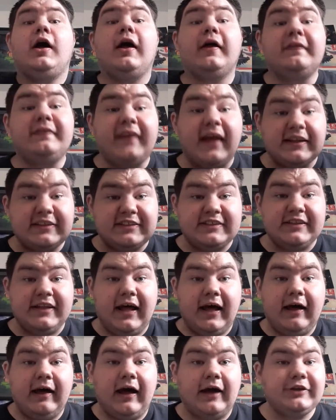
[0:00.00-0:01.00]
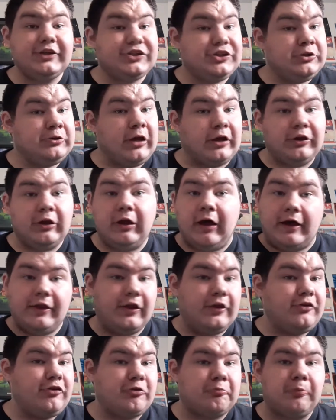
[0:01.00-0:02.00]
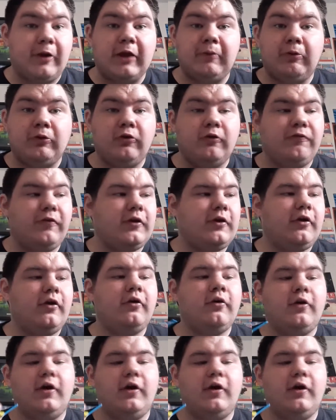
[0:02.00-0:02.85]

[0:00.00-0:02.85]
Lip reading: That's not, I didn't just break my new figure.